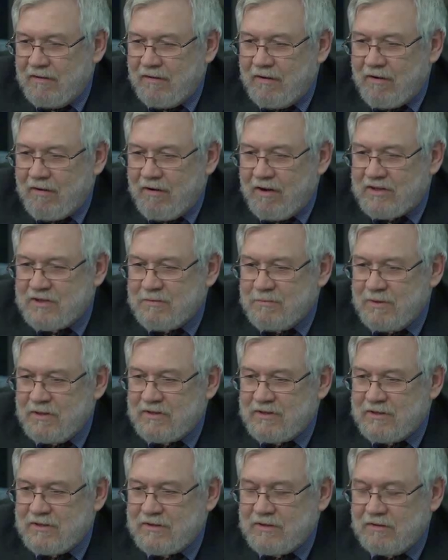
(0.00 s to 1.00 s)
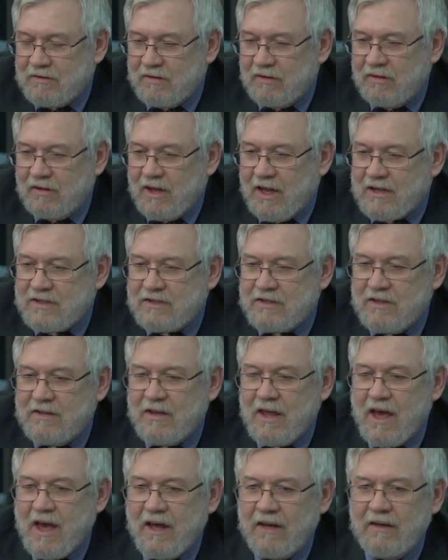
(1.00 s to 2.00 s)
our estimate's just a little less than
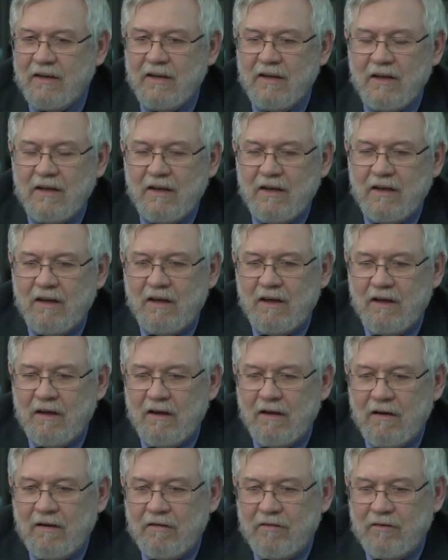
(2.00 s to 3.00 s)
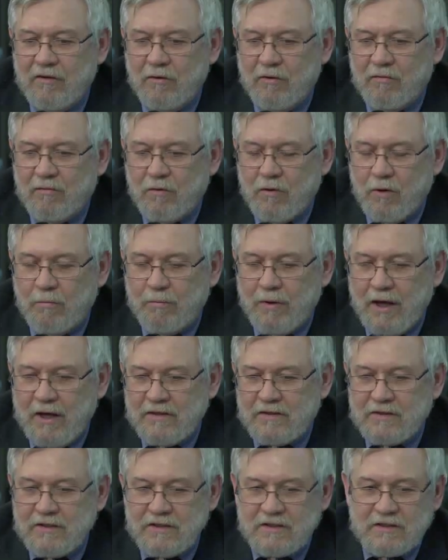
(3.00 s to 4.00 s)
that uh, on an overall
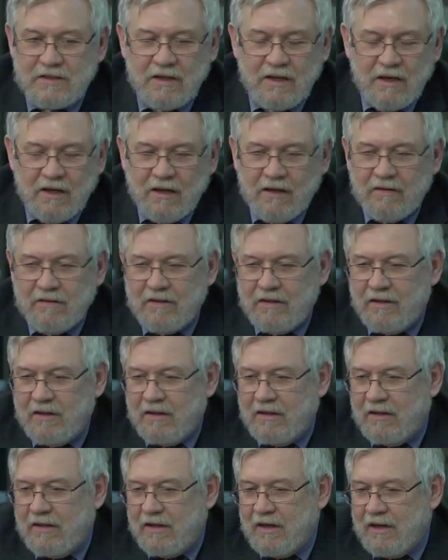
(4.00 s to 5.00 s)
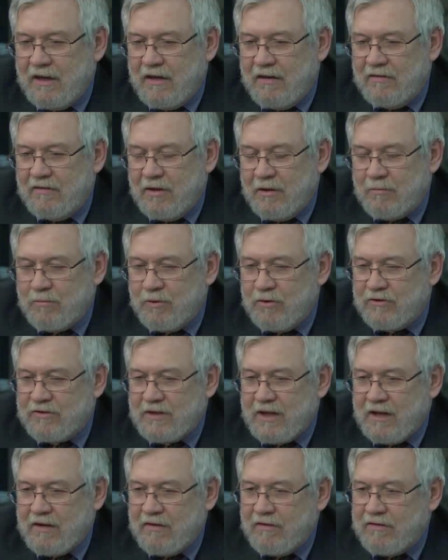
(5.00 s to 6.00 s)
basis. The uh, numbers
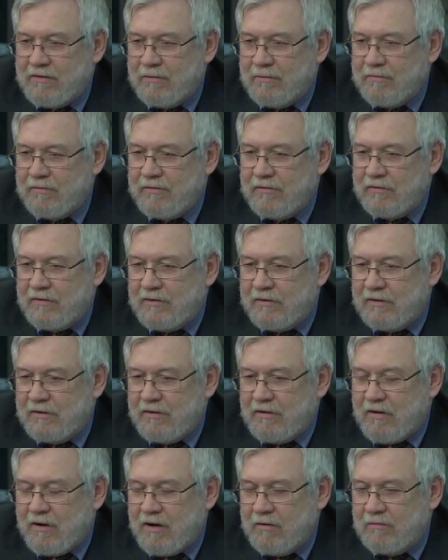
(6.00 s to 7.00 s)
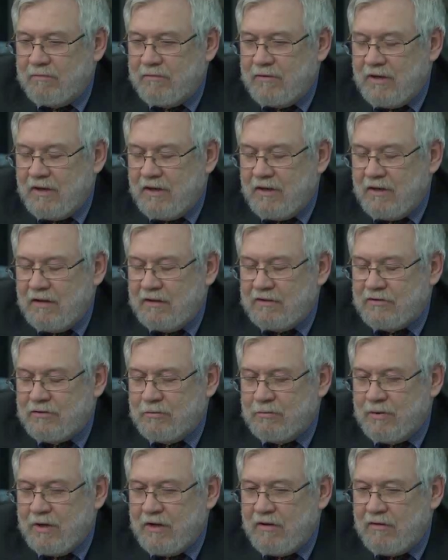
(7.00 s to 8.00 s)
out of the hard,
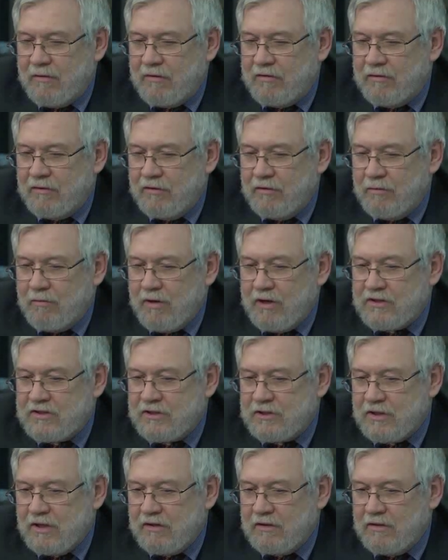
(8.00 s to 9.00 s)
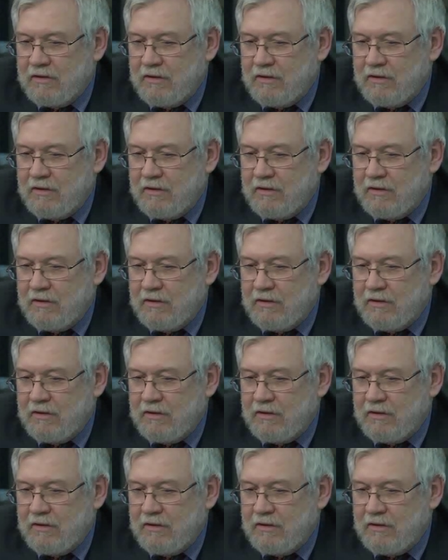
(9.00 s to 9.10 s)
excuse me, out of the U S